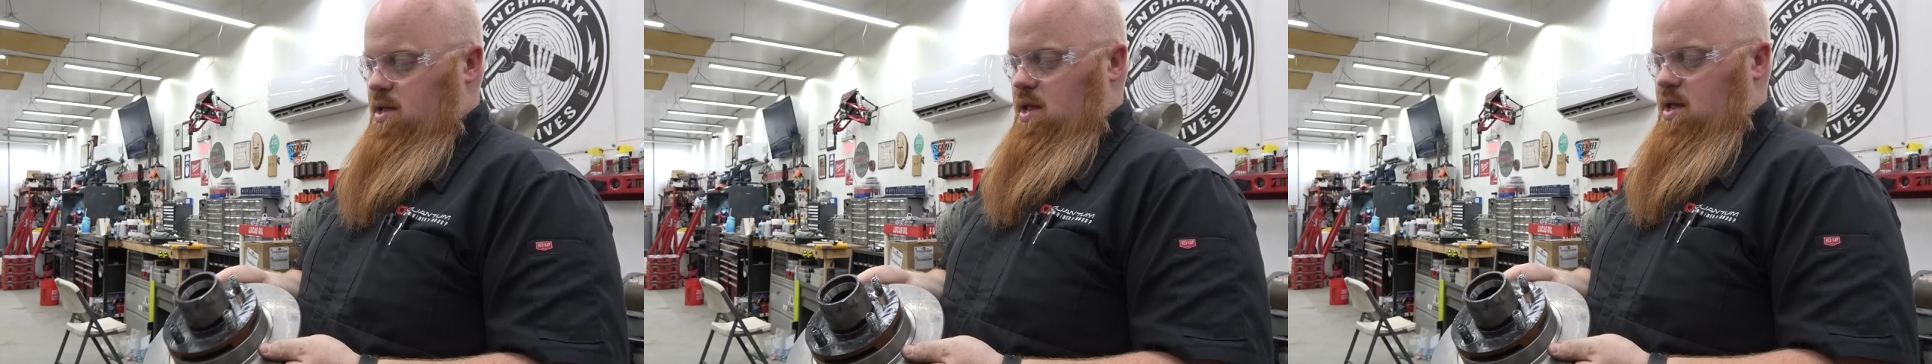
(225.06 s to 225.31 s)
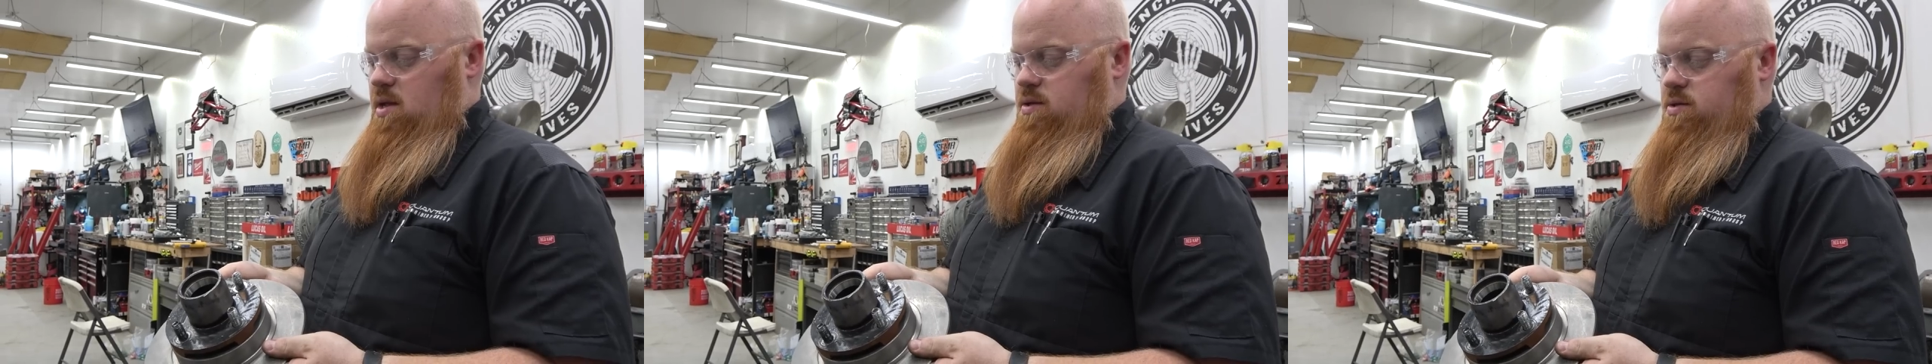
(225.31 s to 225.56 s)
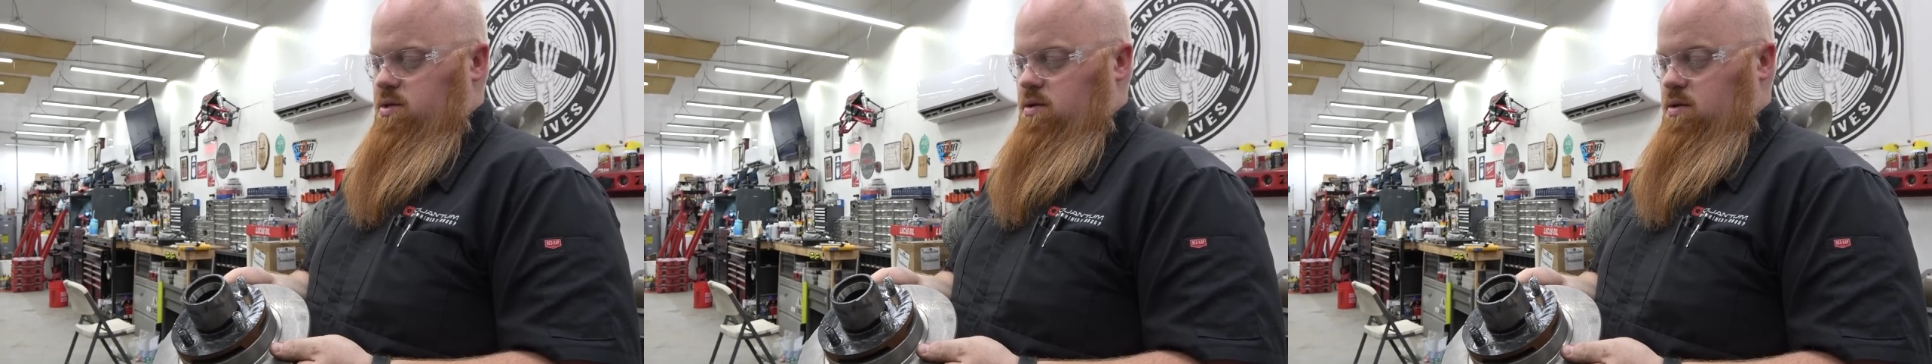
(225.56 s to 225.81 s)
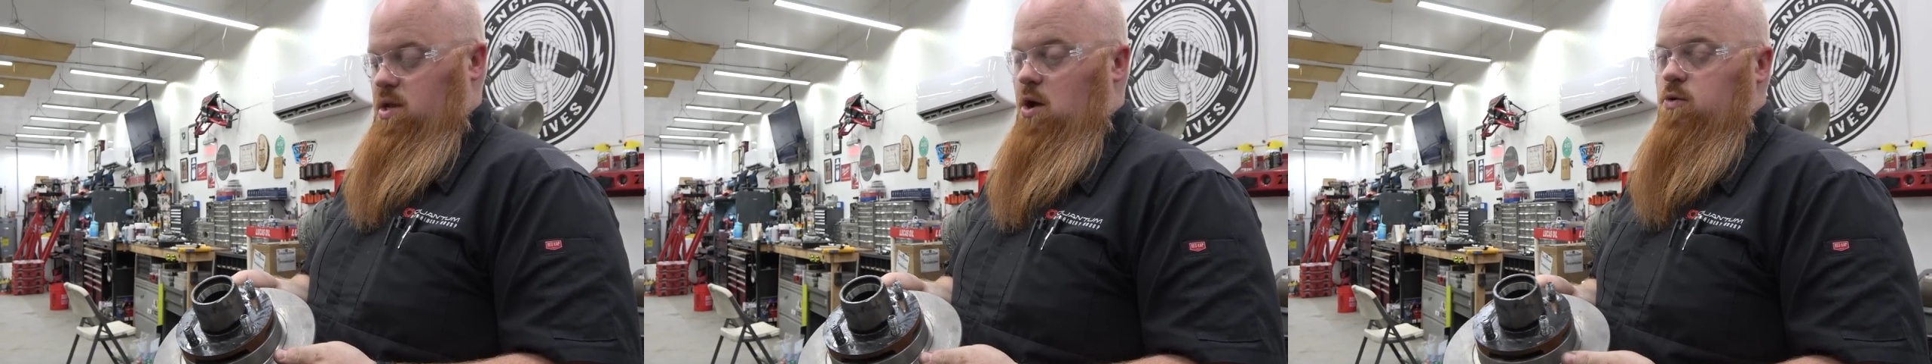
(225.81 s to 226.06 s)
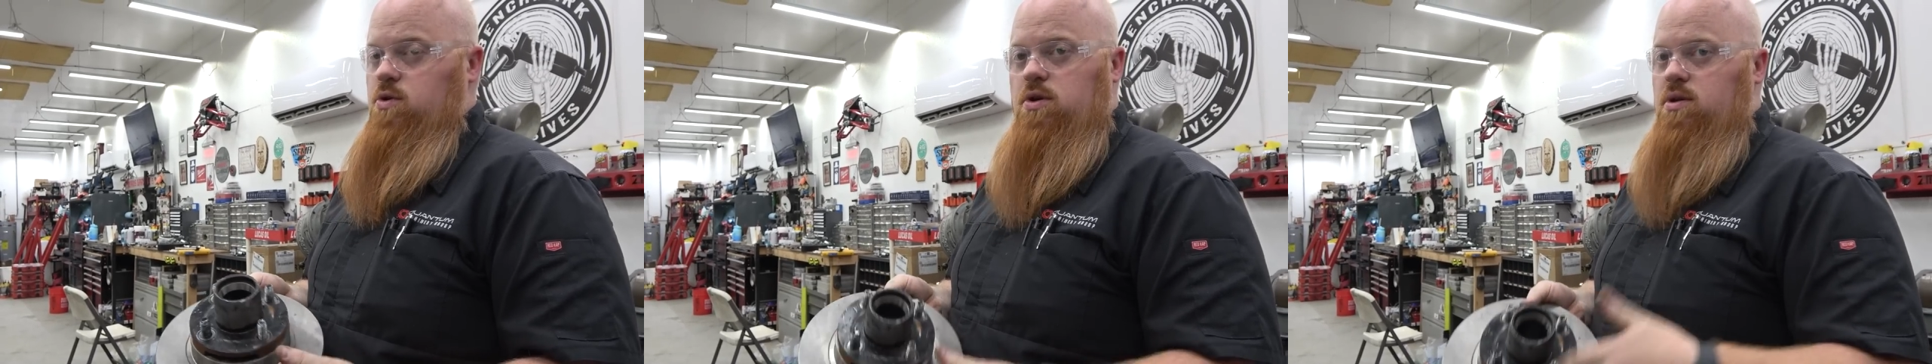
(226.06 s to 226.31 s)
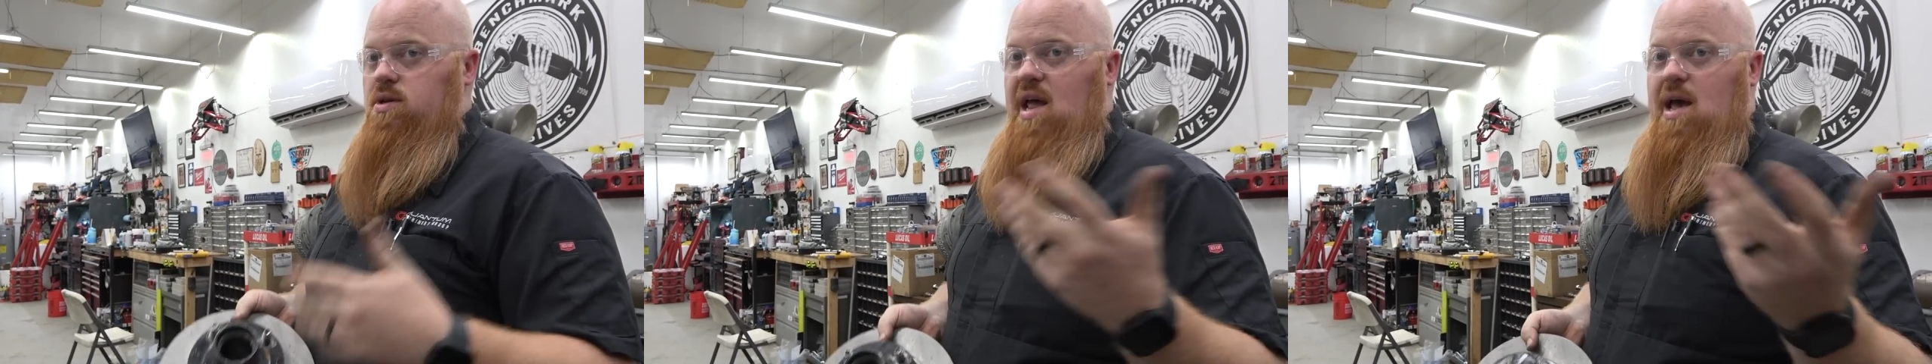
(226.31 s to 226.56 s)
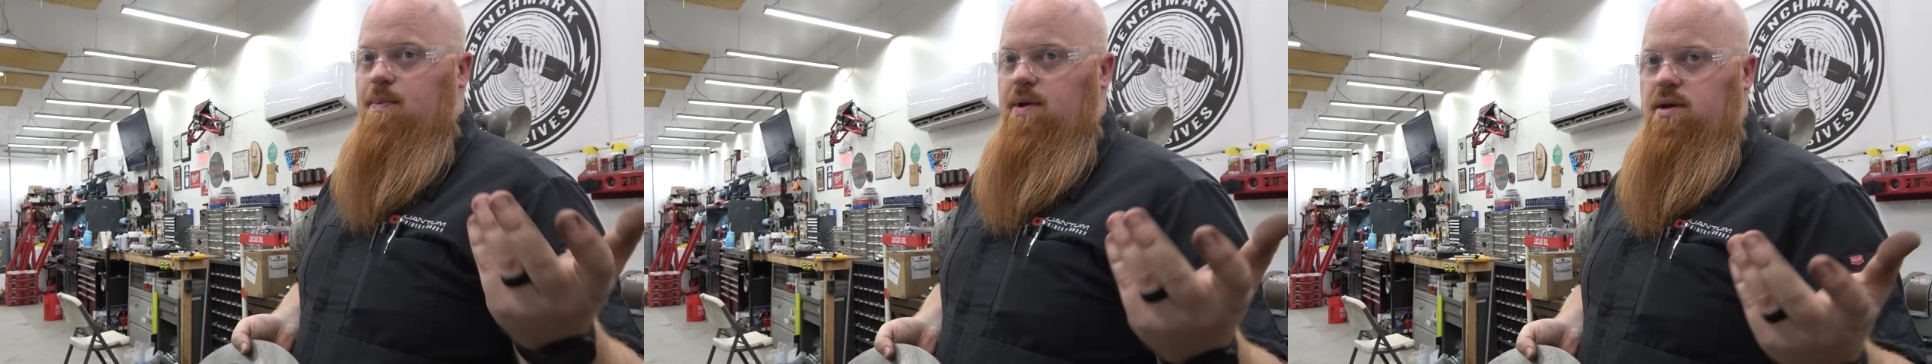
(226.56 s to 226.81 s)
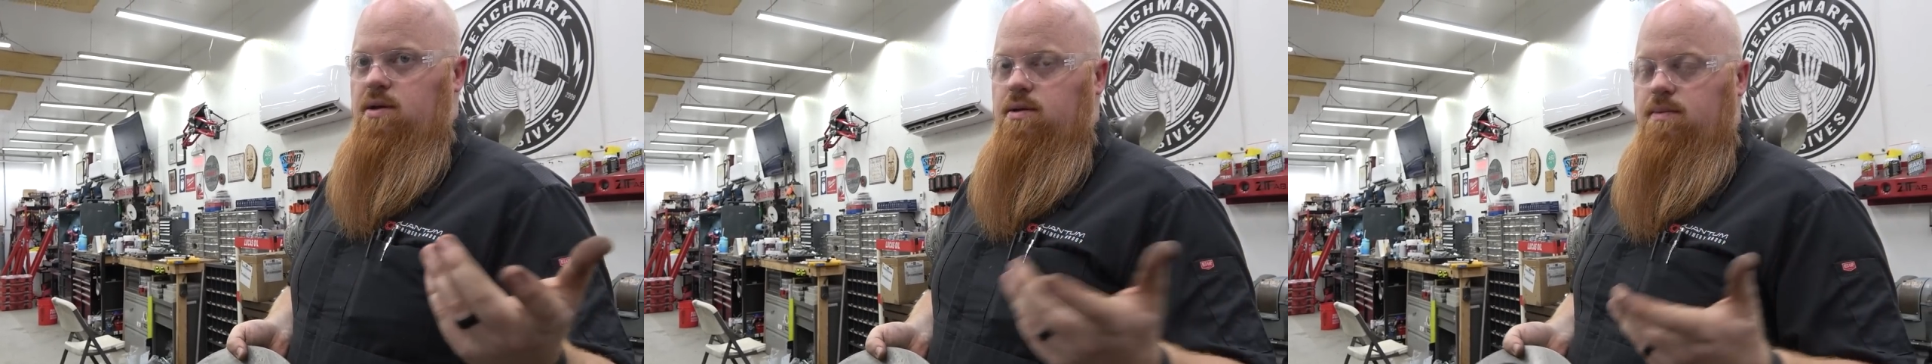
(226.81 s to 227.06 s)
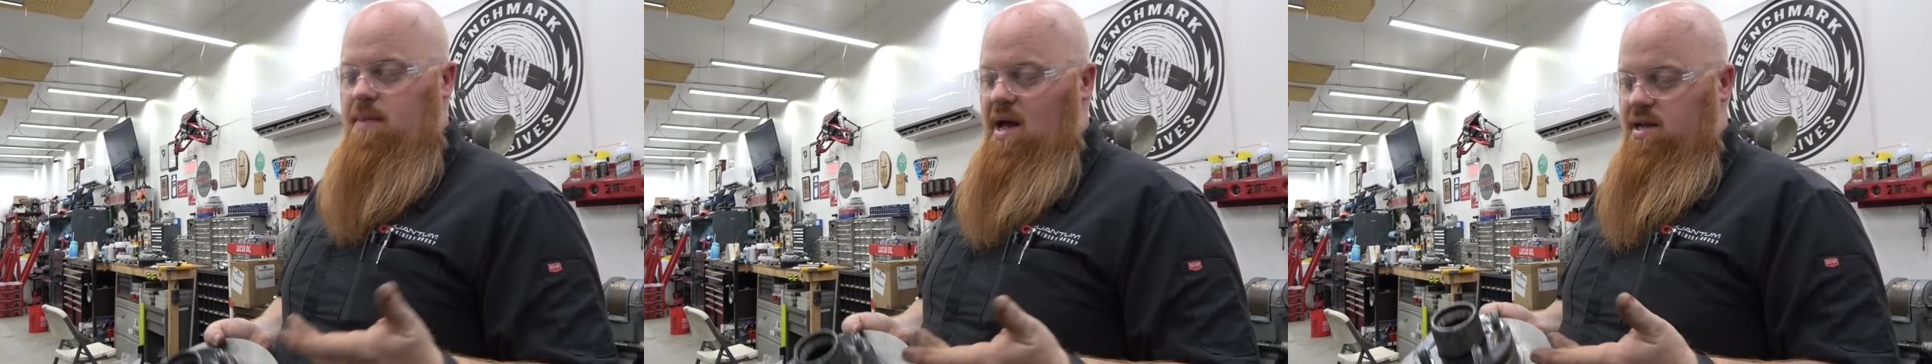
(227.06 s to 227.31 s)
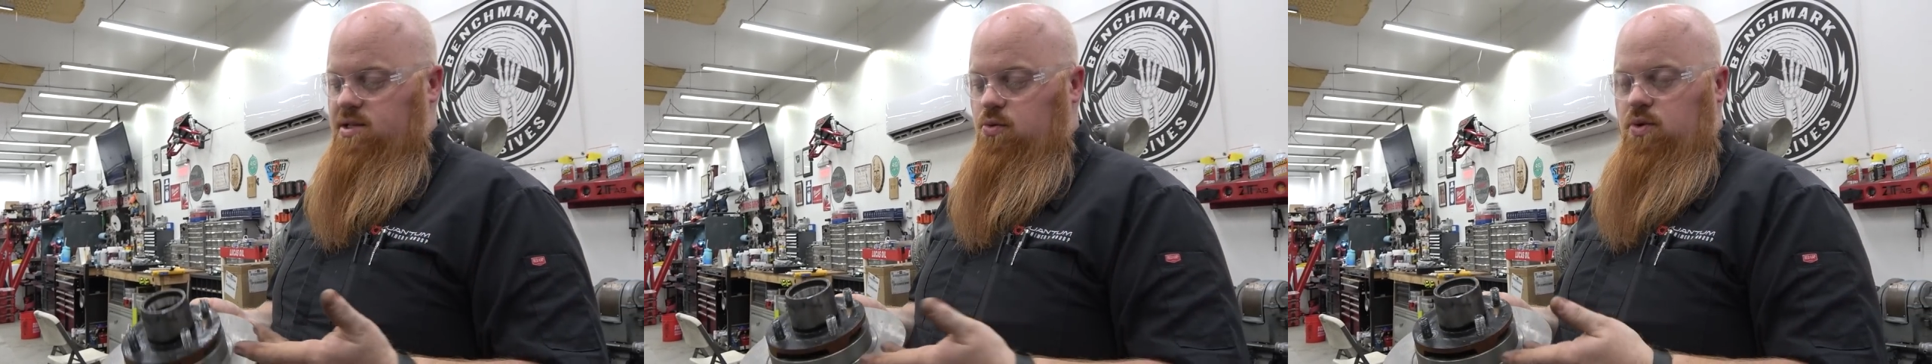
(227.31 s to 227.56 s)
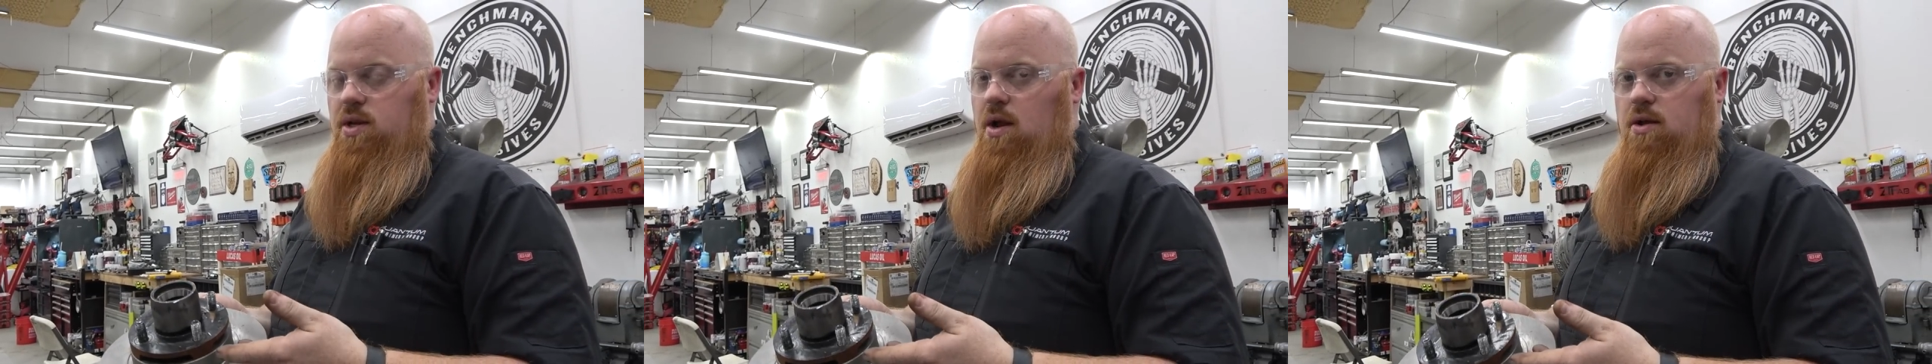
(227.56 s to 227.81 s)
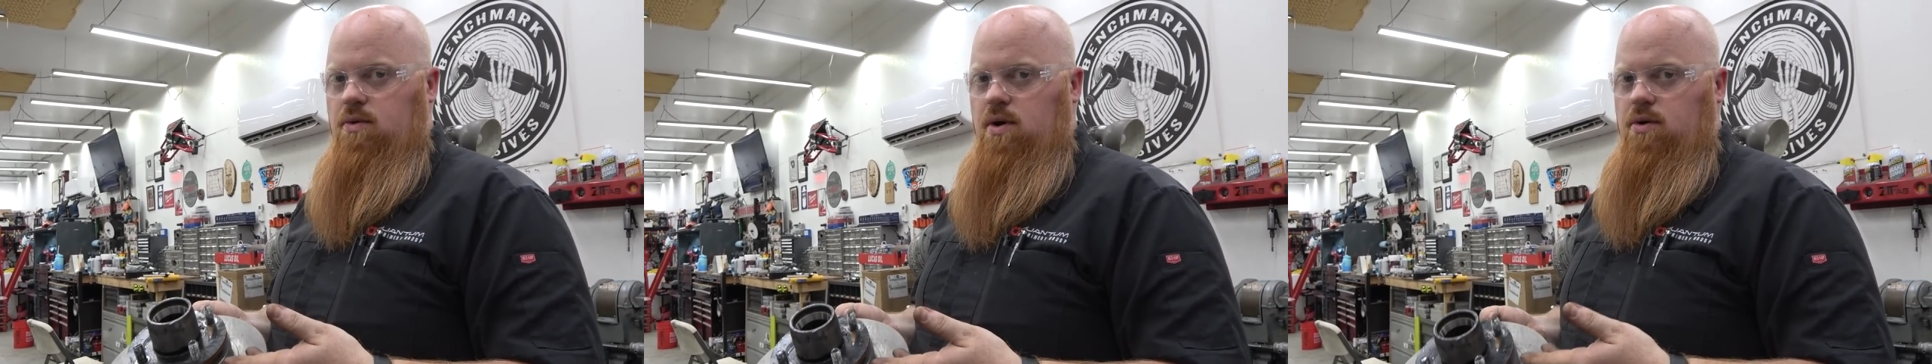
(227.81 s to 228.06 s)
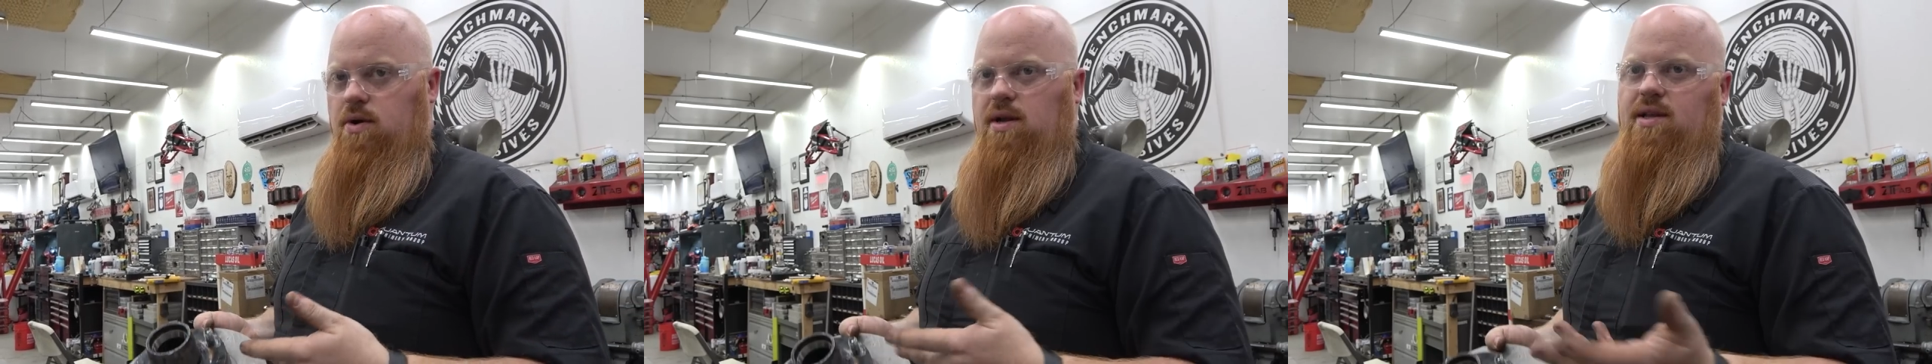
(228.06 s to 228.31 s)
and go to Napa, buy a $20 rotor.